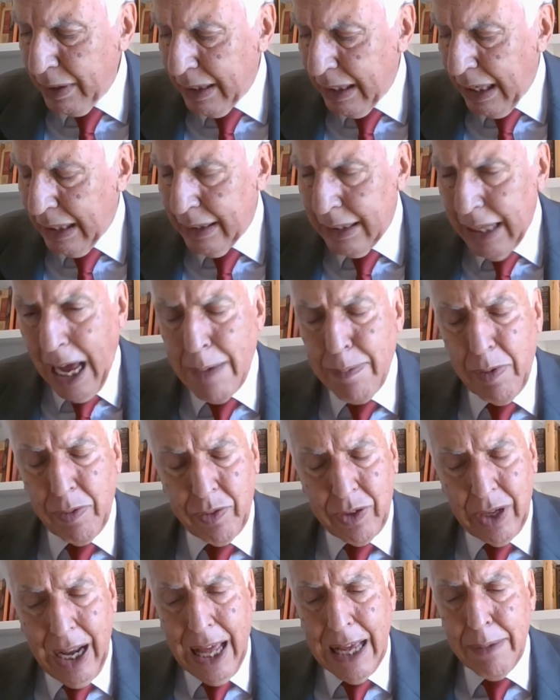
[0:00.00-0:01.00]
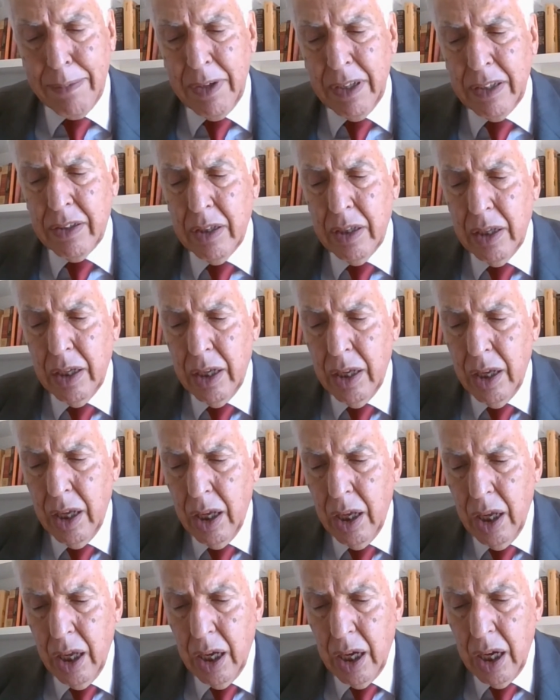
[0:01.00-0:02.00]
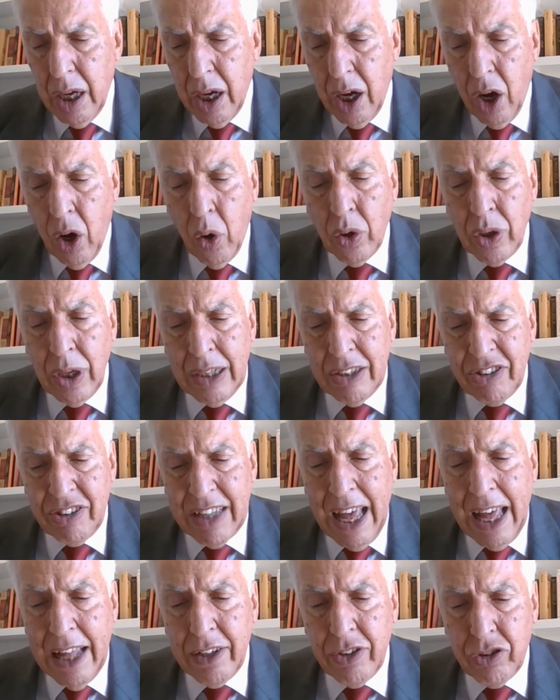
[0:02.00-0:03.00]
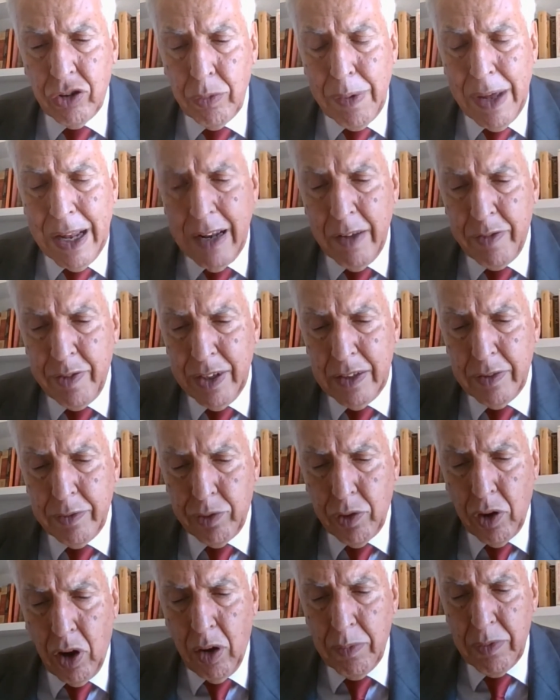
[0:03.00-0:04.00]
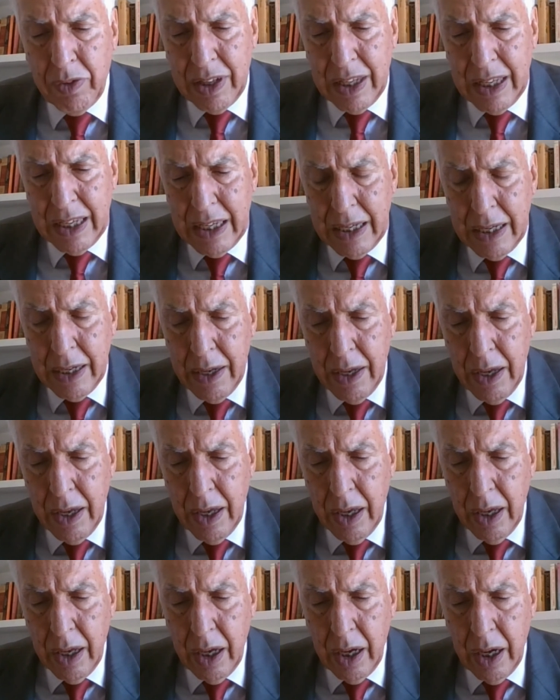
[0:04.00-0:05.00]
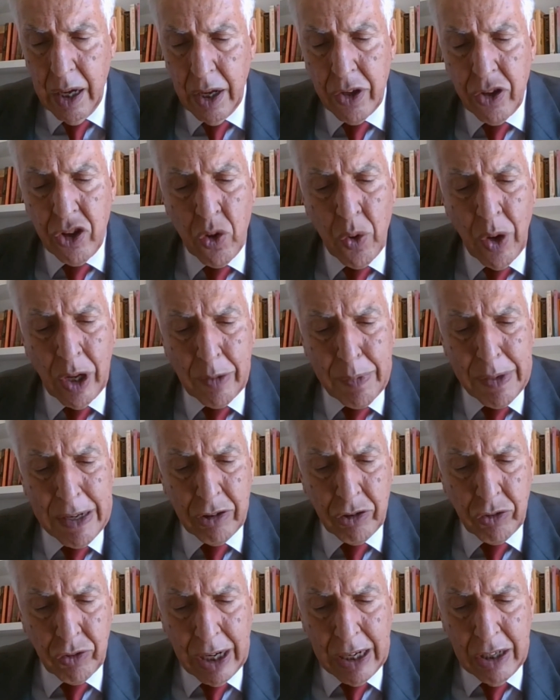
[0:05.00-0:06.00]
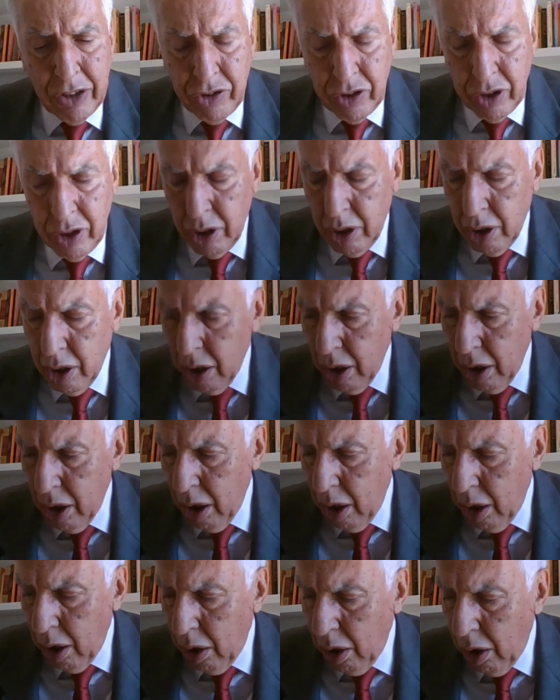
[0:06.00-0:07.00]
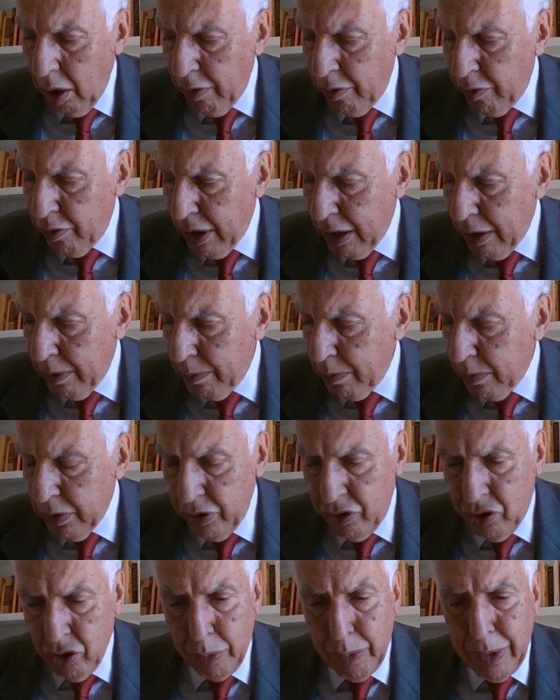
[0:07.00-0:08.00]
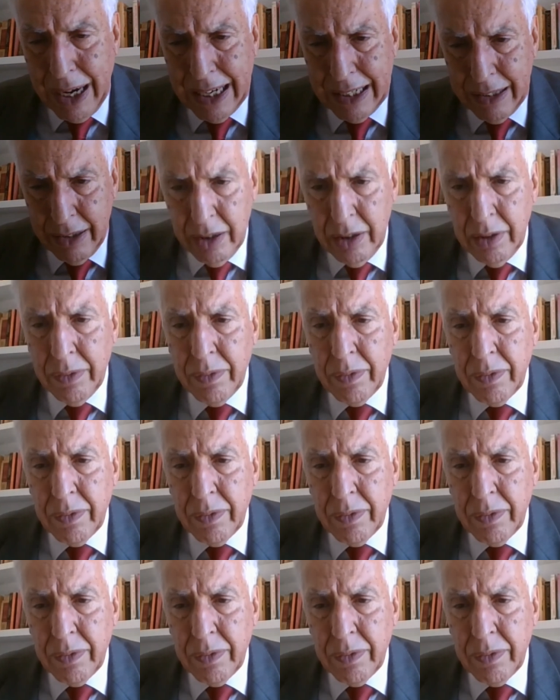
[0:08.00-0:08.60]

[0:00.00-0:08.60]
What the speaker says: type of climate only stands to benefit from the new administration of Joe Biden,